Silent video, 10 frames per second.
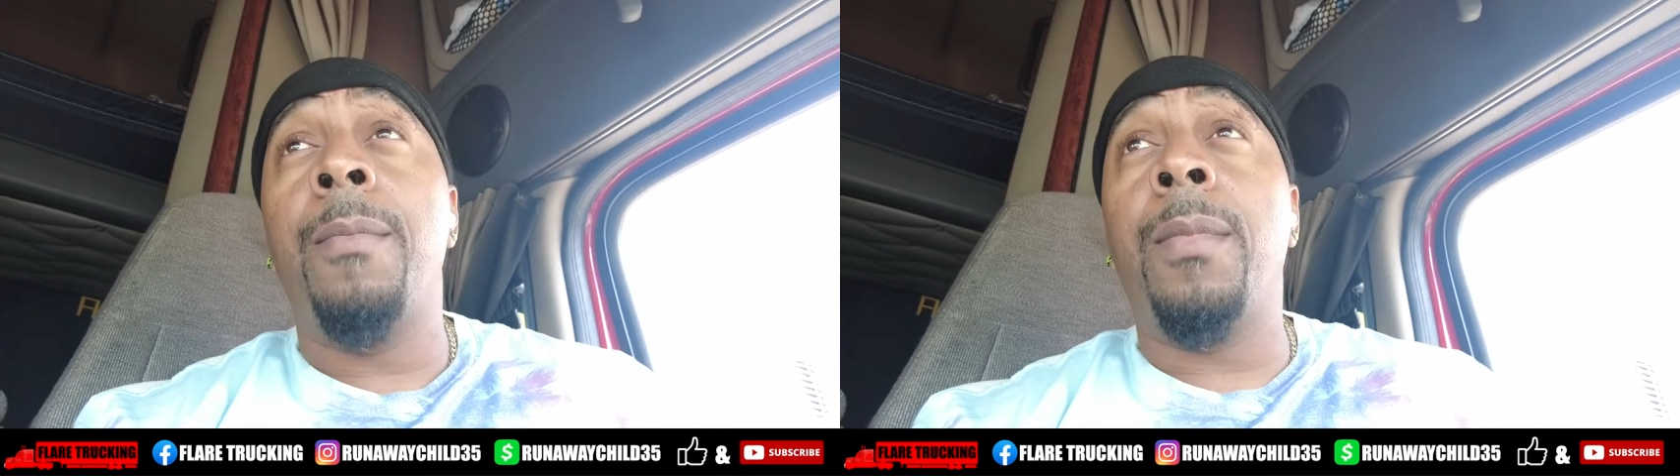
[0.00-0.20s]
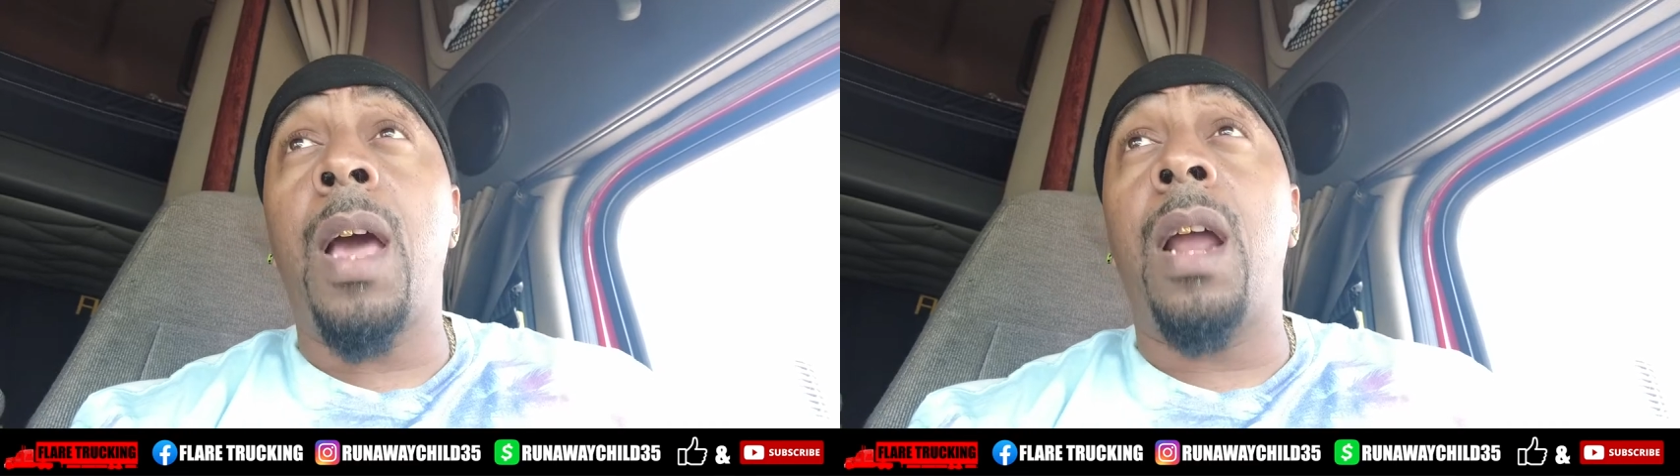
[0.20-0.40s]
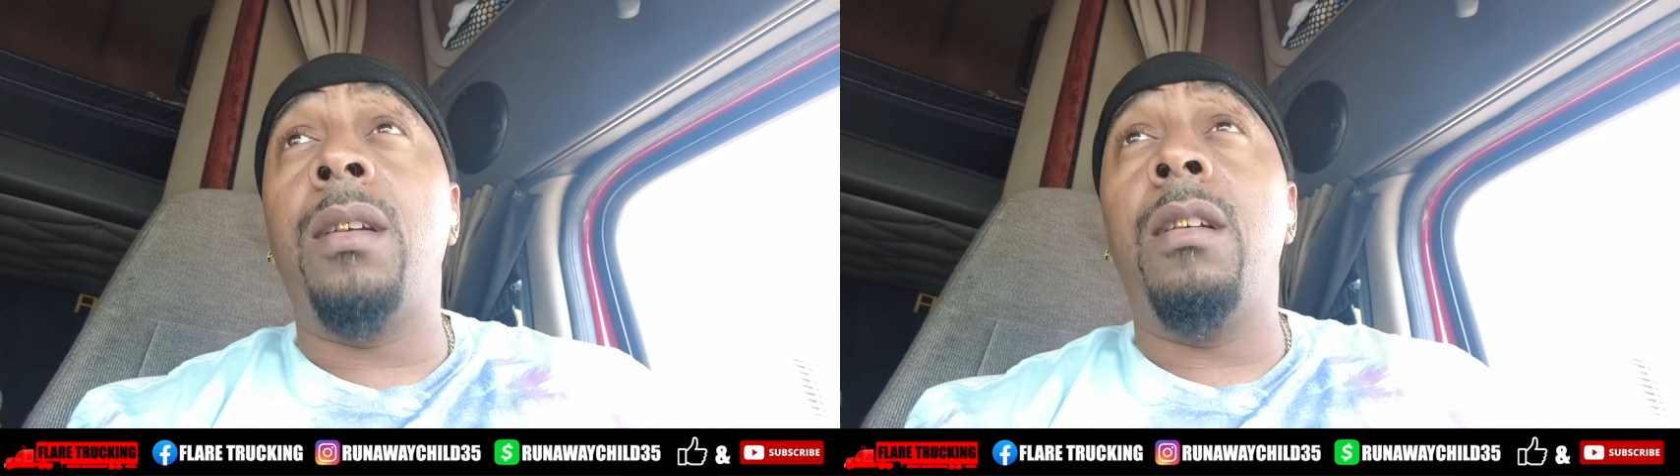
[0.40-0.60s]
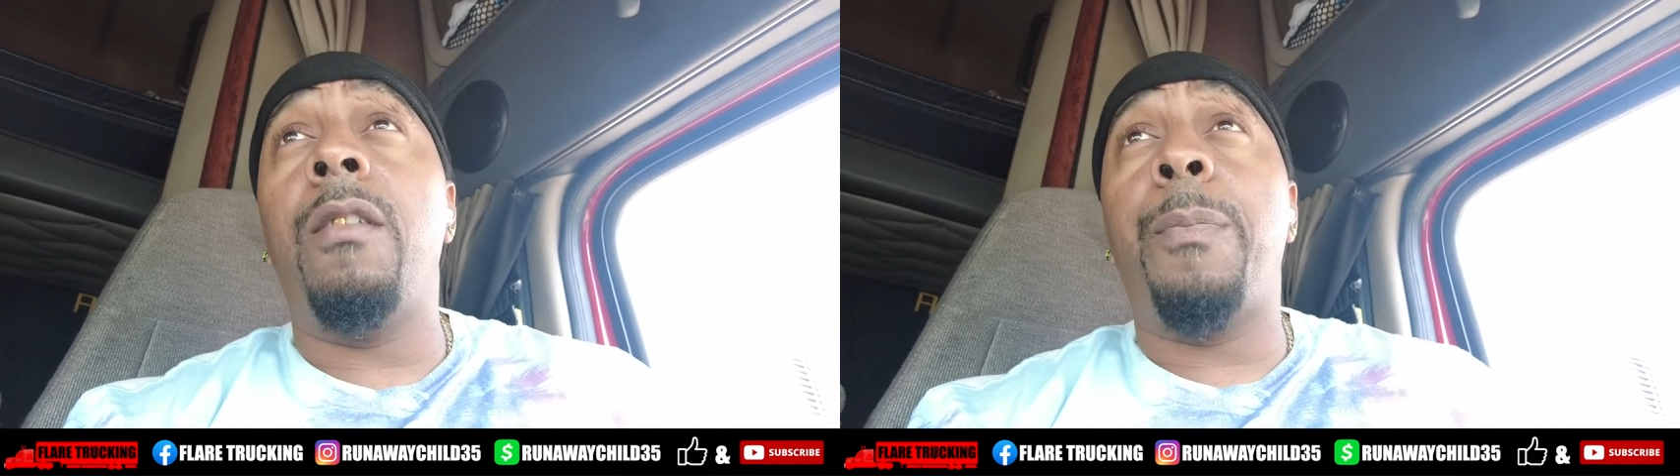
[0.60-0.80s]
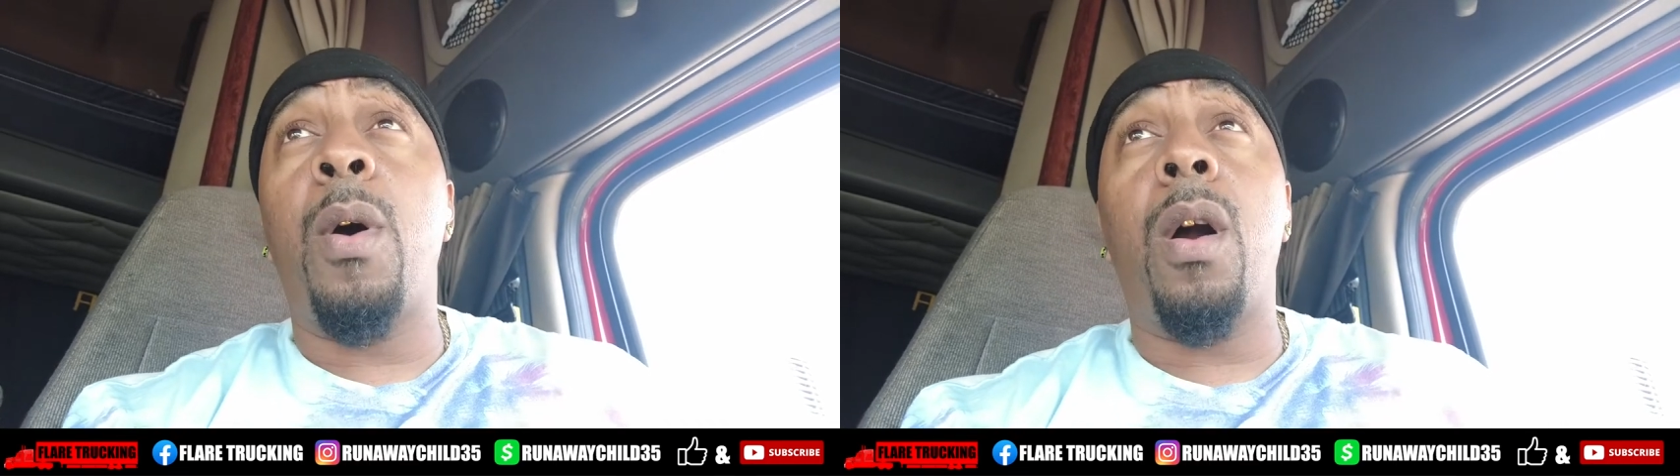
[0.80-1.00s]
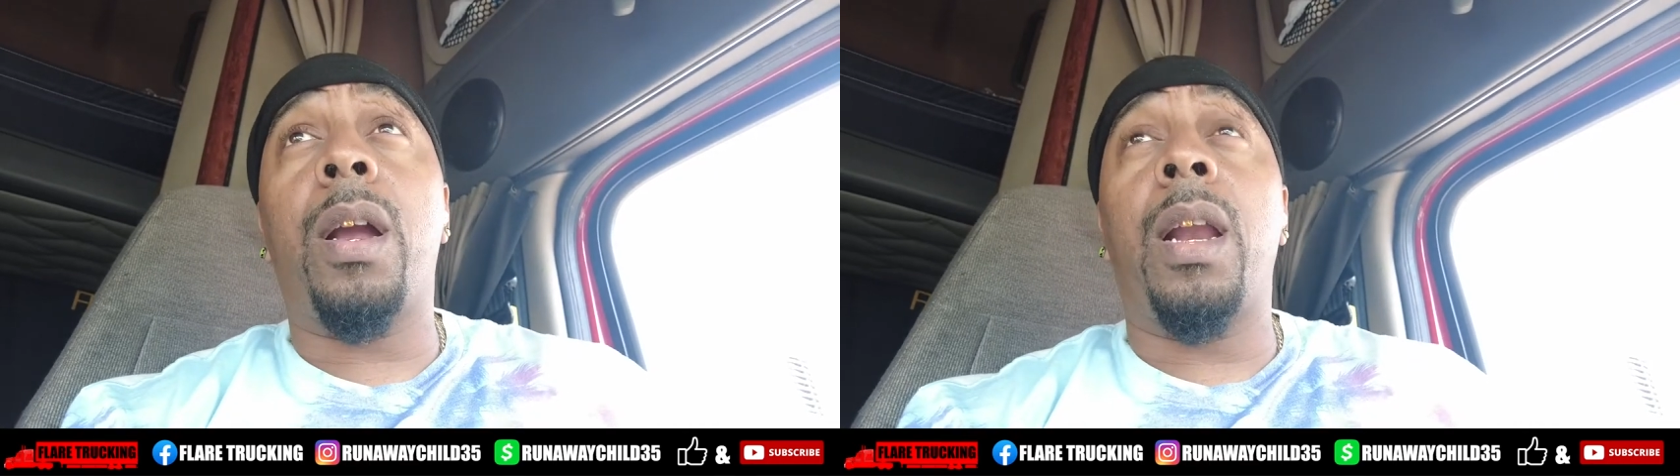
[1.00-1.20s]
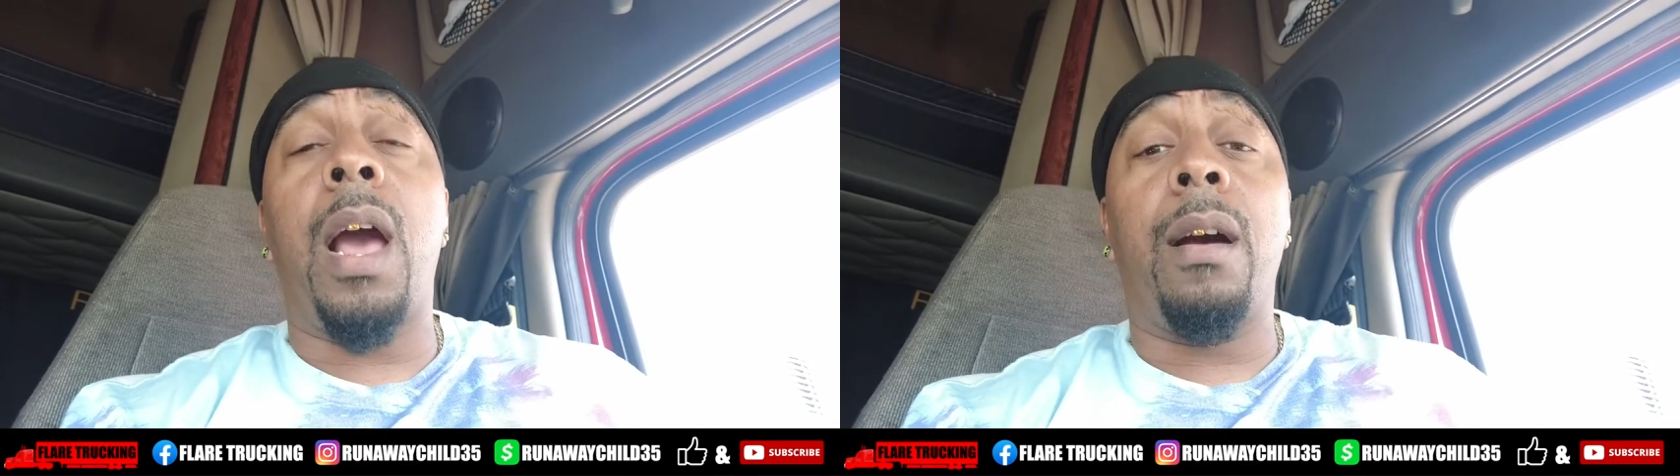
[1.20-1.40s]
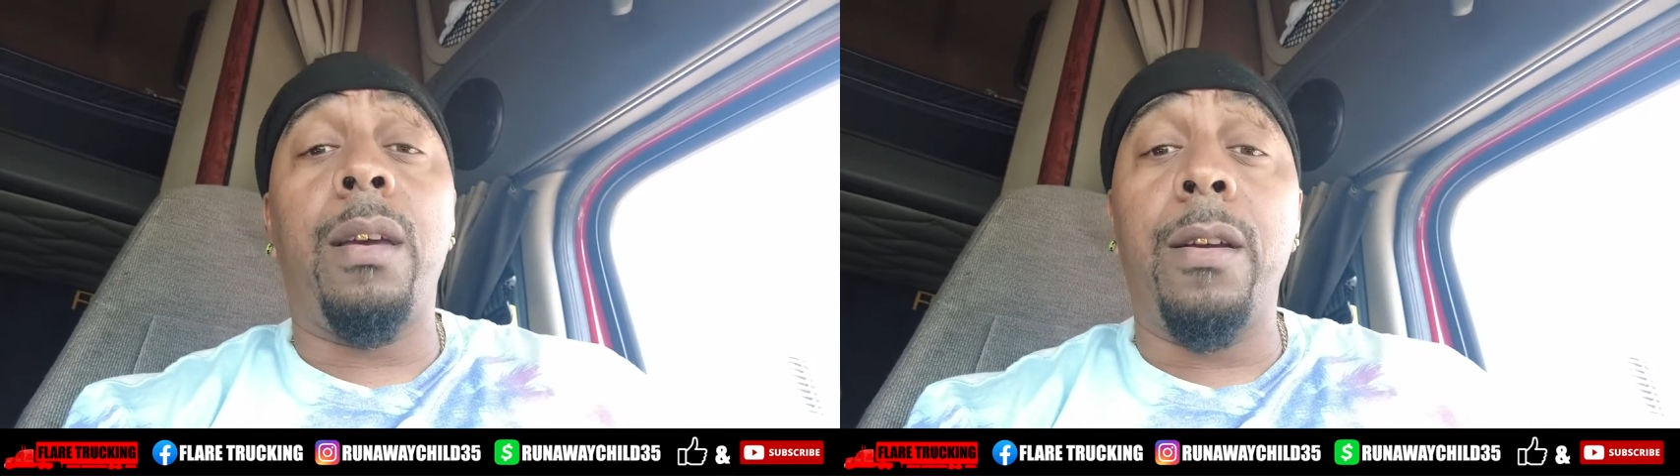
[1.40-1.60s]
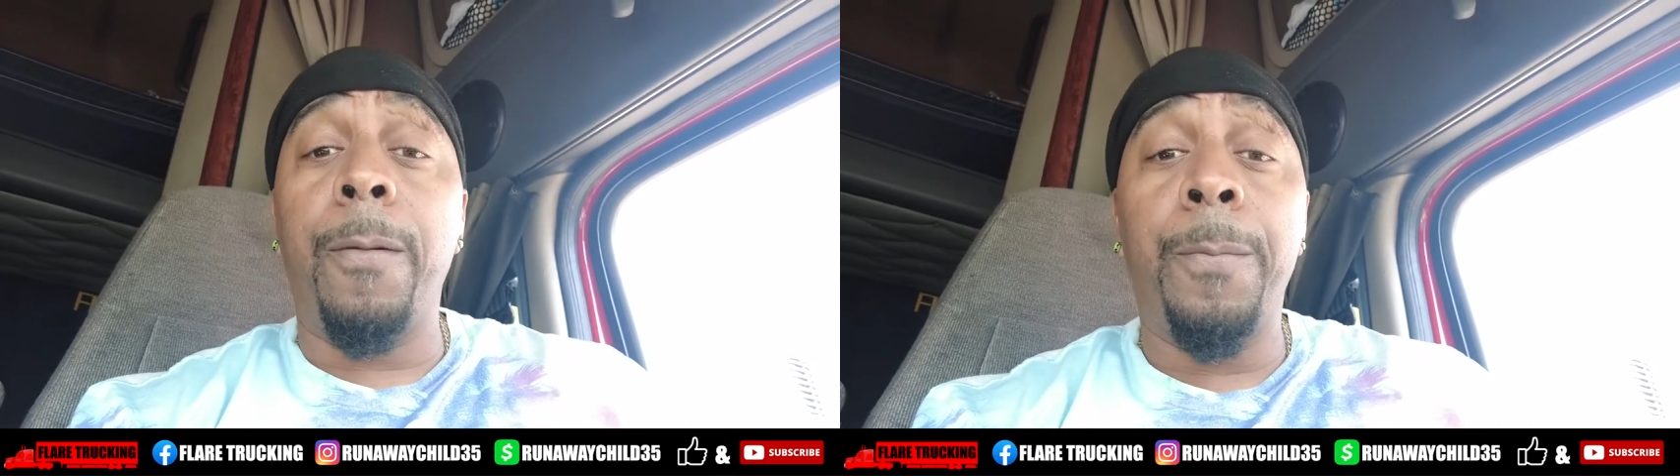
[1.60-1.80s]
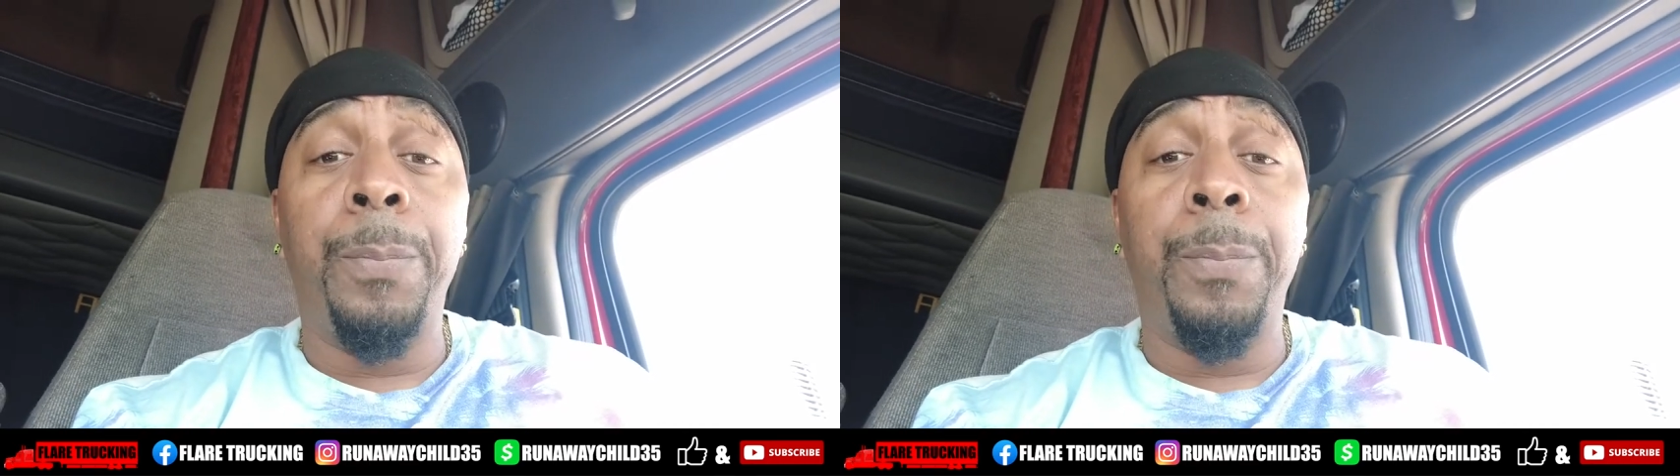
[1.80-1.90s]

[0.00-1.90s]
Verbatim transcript: not enough parking out here.